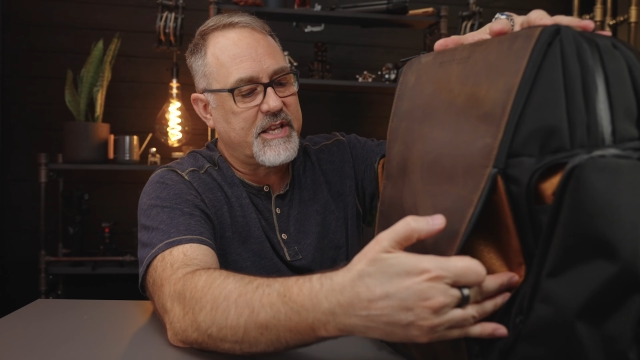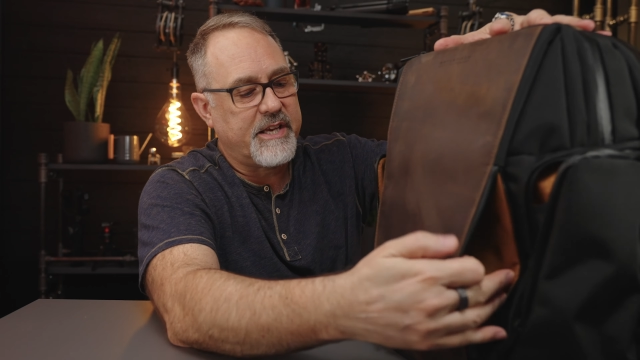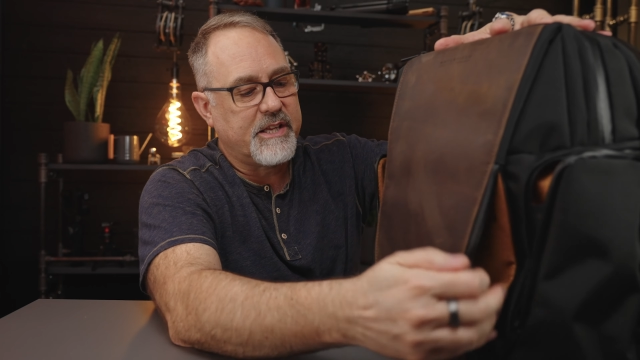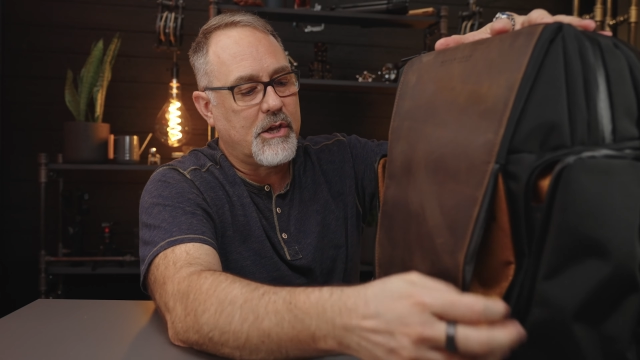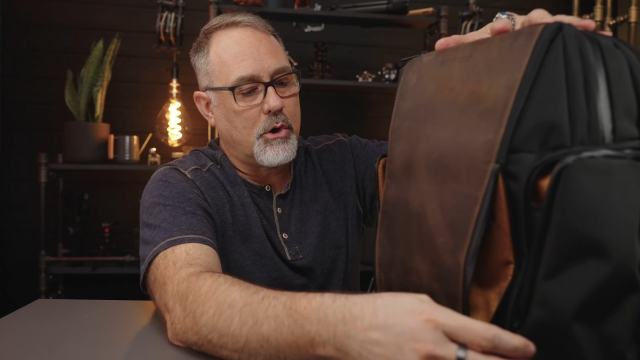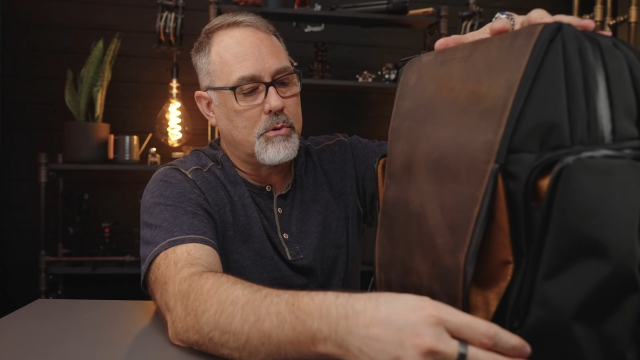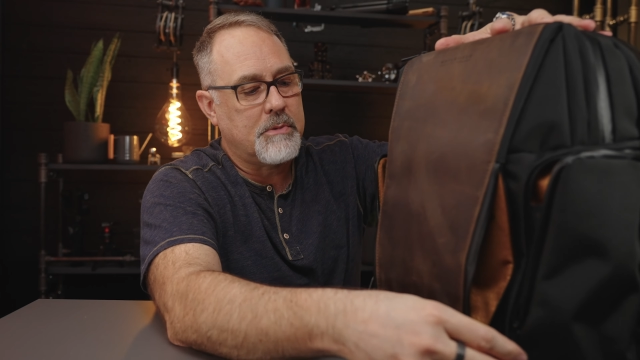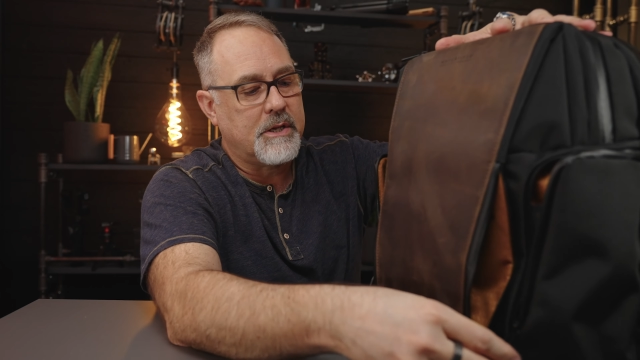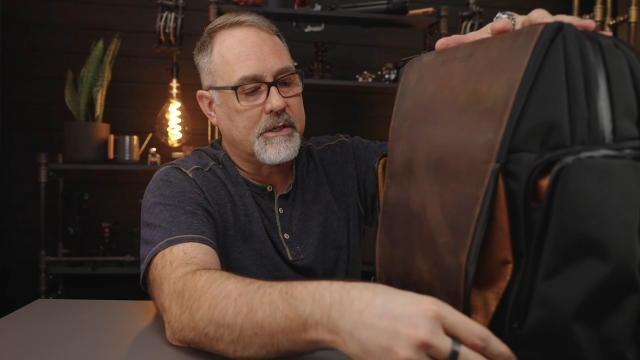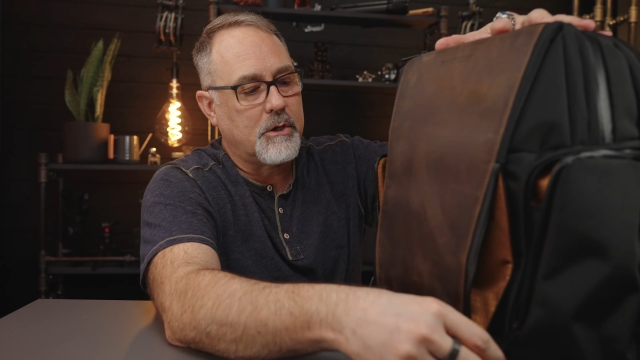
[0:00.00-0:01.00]

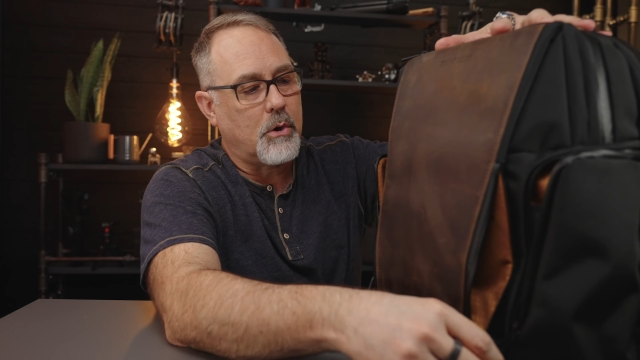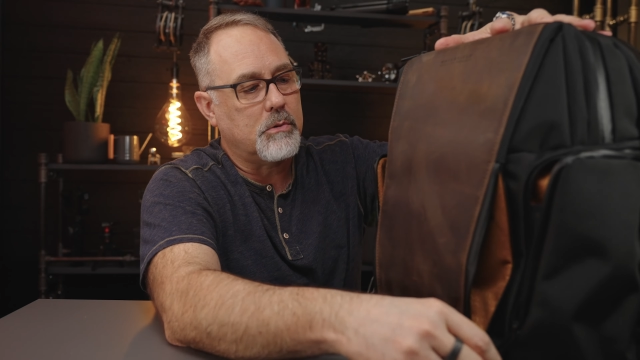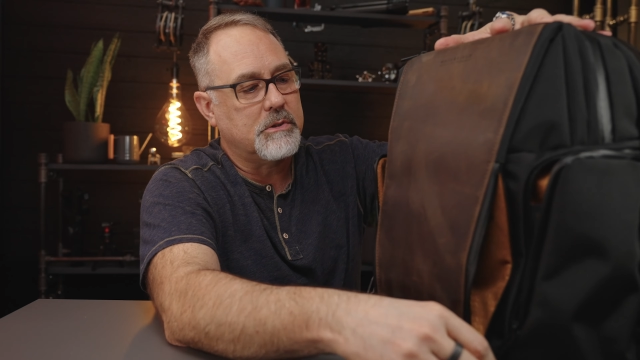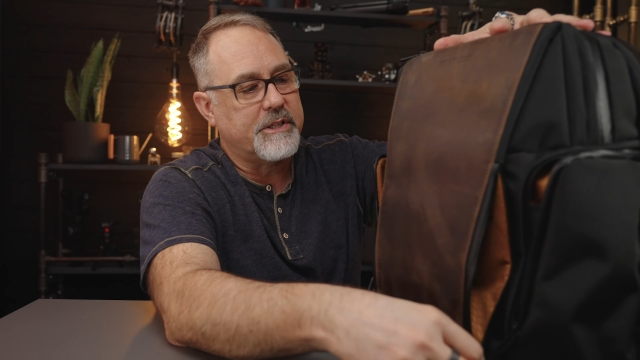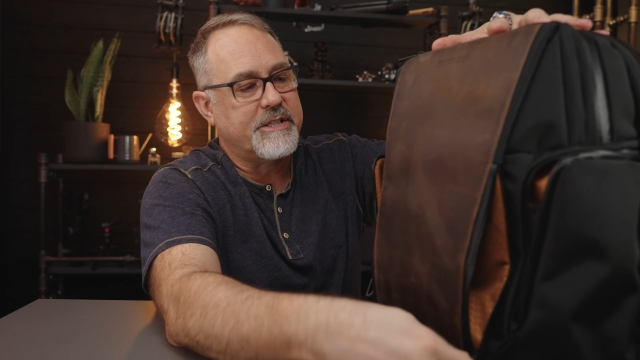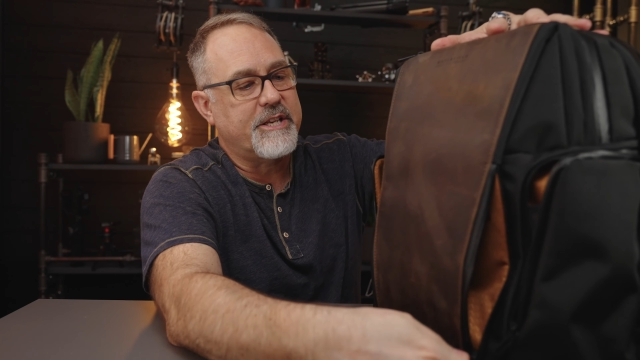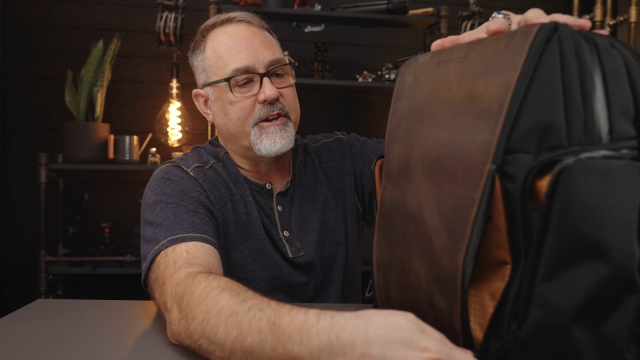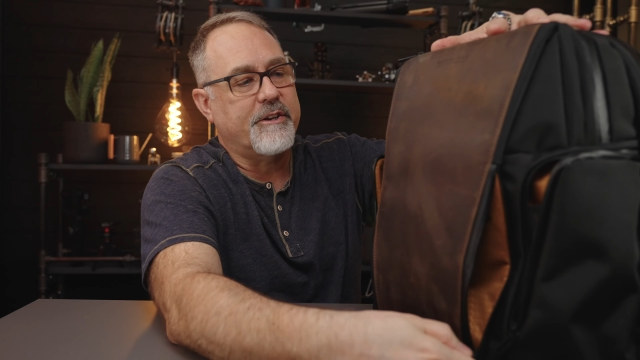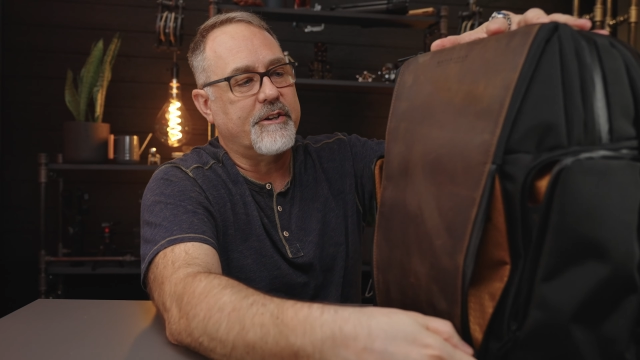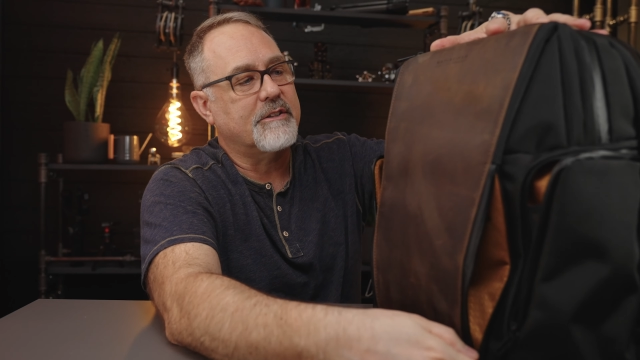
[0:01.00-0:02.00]
honeycomb gold
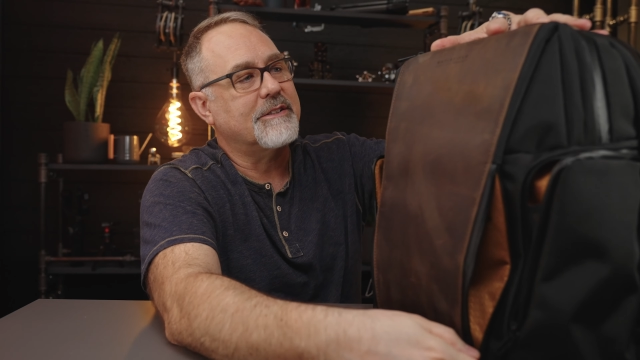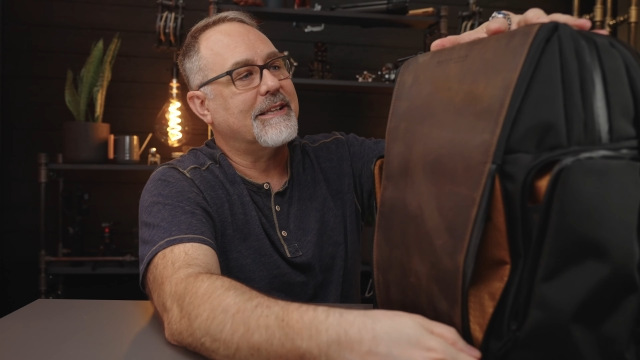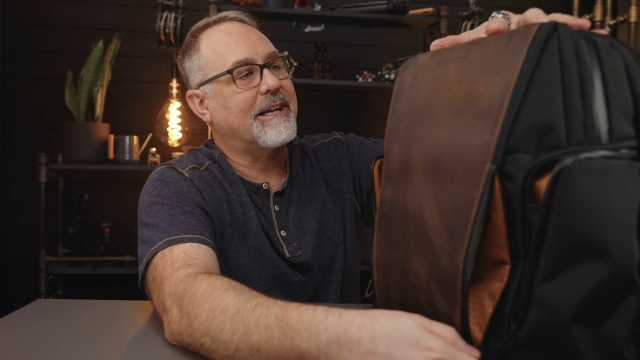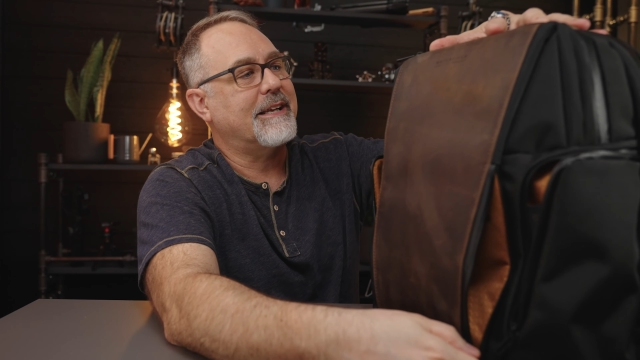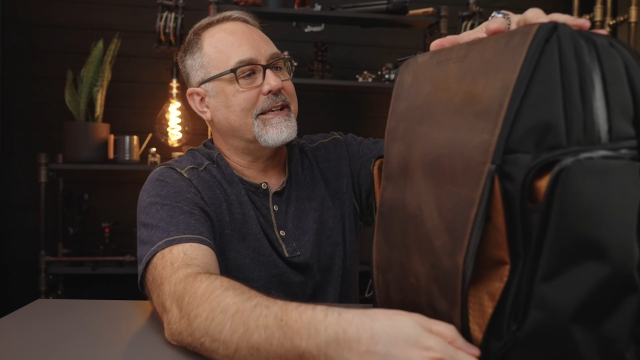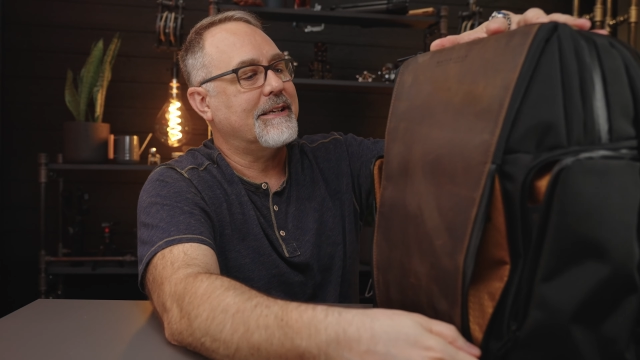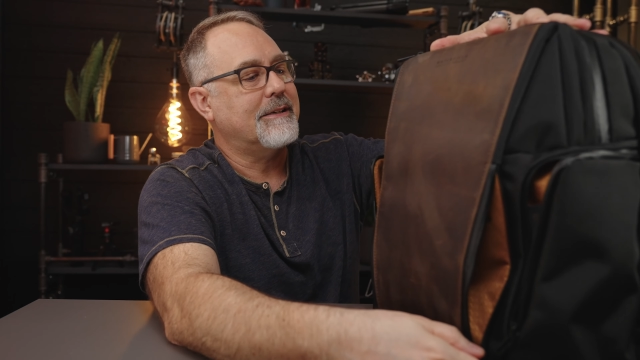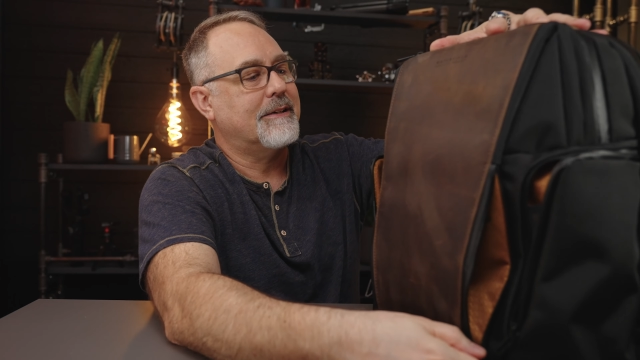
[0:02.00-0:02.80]
interior lining.